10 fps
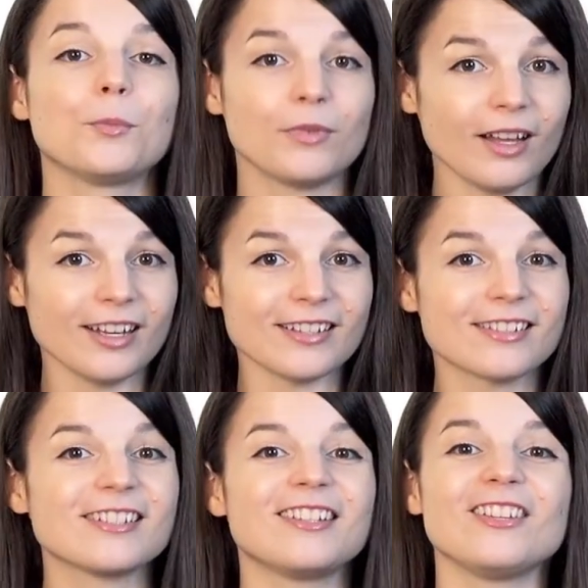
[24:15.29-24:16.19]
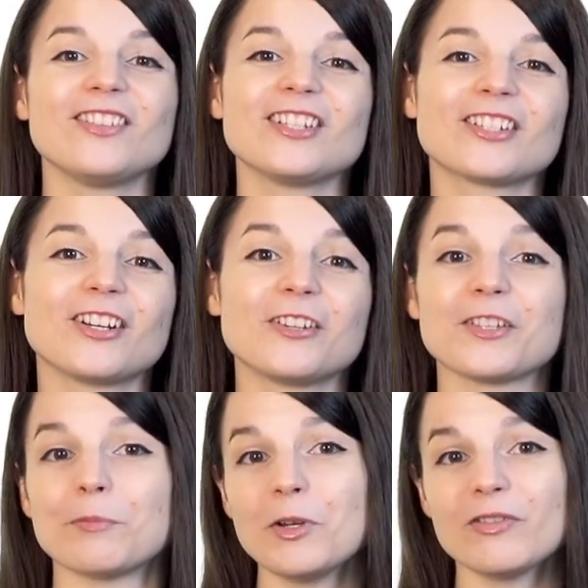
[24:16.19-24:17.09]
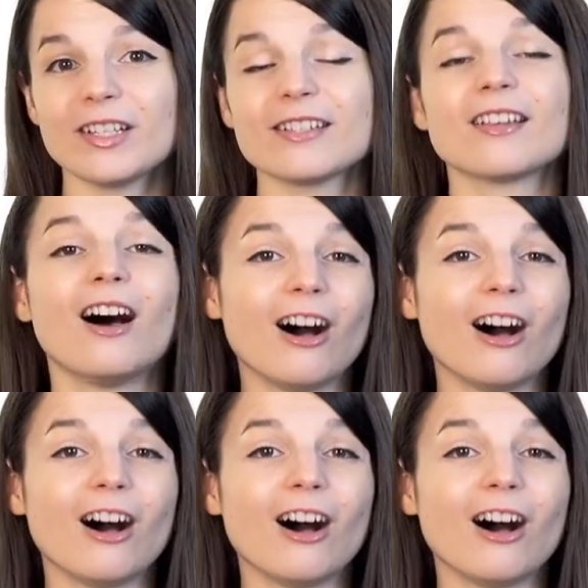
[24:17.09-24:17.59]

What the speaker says: Plus, TV shows and movies